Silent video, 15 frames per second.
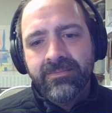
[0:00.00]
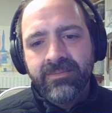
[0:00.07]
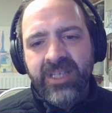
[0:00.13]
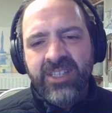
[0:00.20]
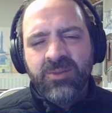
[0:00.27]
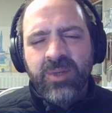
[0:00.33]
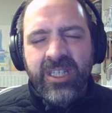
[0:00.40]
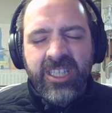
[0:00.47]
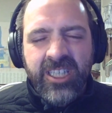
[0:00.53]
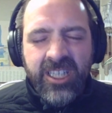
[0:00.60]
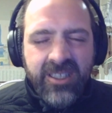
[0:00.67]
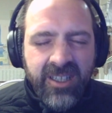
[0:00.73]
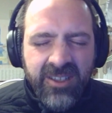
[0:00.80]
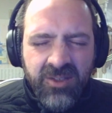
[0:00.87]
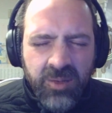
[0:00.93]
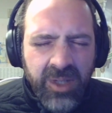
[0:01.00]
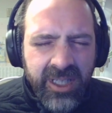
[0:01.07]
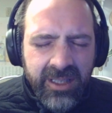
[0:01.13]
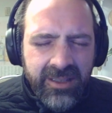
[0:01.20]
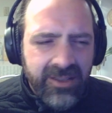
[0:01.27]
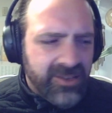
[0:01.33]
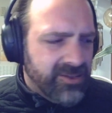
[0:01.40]
That's what it does, right?
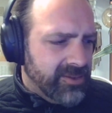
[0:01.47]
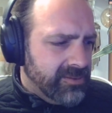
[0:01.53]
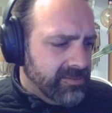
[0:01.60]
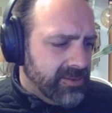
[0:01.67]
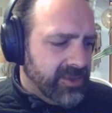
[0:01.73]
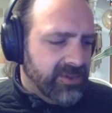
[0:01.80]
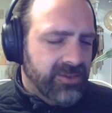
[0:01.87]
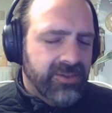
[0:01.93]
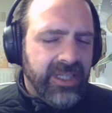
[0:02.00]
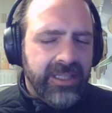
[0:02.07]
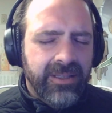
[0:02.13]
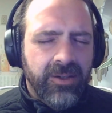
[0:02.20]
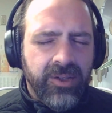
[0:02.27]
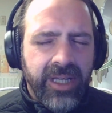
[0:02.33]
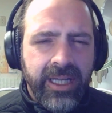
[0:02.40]
Is that an okay